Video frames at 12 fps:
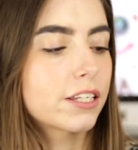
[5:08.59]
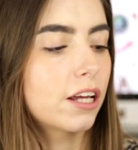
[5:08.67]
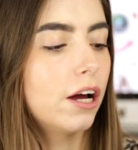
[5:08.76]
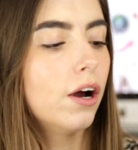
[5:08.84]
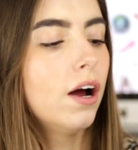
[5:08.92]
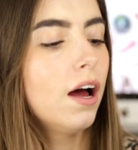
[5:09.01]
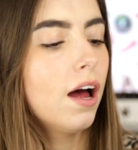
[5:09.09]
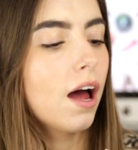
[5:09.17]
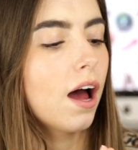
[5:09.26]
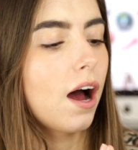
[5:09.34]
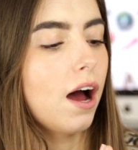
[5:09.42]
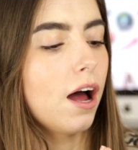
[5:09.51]
So
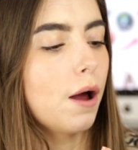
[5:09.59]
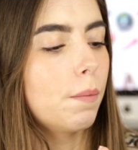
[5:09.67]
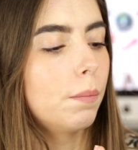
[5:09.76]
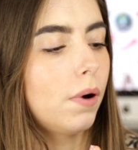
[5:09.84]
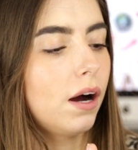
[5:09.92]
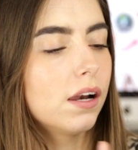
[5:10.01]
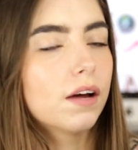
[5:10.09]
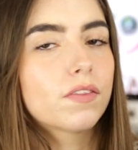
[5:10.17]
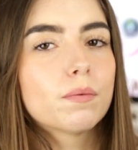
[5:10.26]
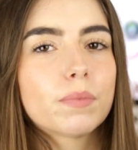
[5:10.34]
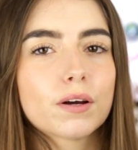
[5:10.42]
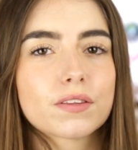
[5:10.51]
um, I love
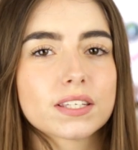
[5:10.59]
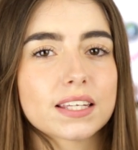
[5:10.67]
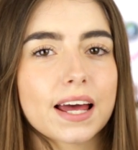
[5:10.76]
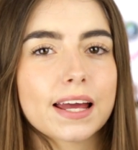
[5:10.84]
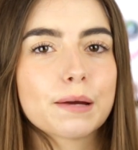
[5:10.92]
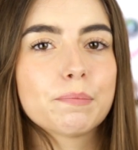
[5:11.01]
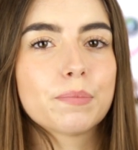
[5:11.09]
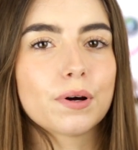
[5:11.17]
them both the same,